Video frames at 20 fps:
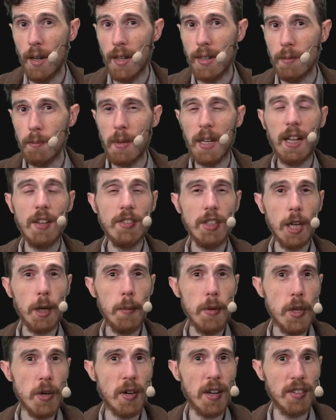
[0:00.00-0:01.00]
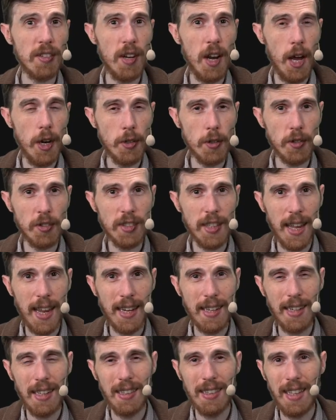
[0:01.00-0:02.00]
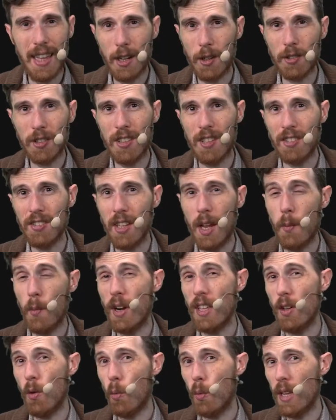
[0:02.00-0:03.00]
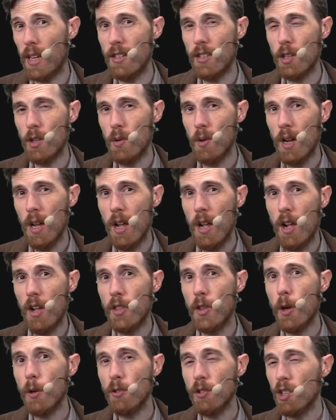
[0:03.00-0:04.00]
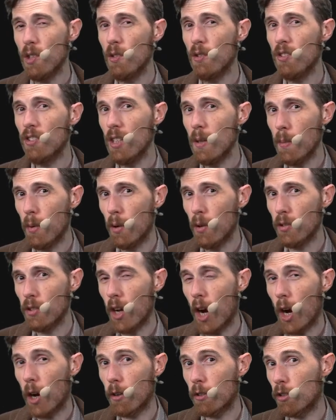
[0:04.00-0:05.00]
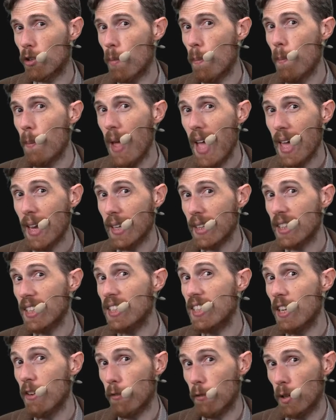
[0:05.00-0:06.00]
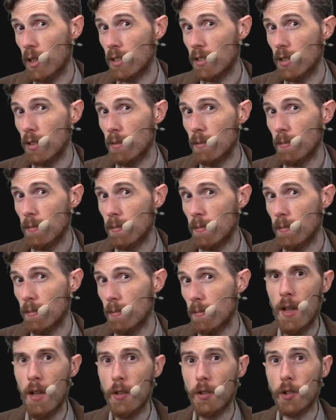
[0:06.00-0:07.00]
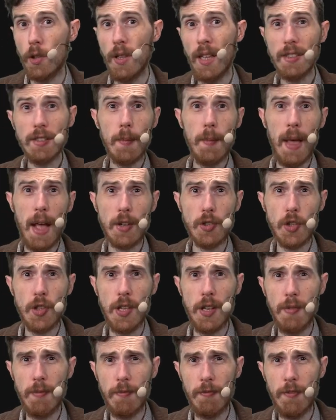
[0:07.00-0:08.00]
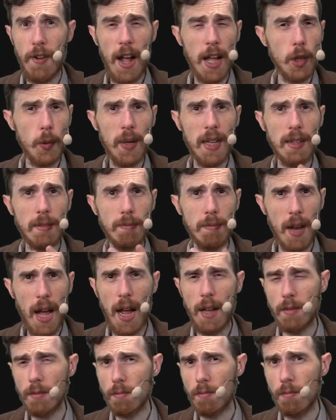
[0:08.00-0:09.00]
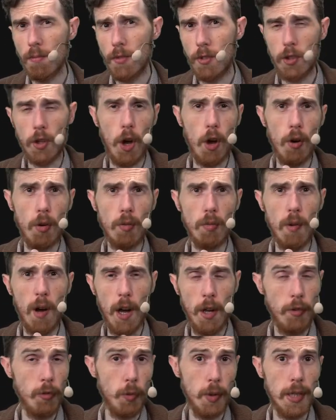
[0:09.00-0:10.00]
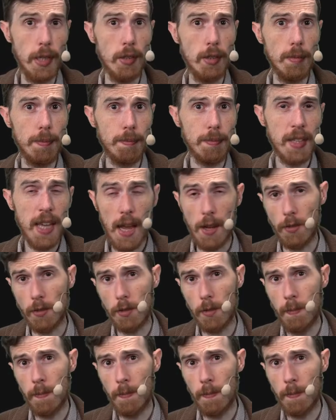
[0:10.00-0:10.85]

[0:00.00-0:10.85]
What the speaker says: Because the computer doesn't understand letters in the same way that we do, those two symbols are dramatically different. So let's imagine the following not so unreal case.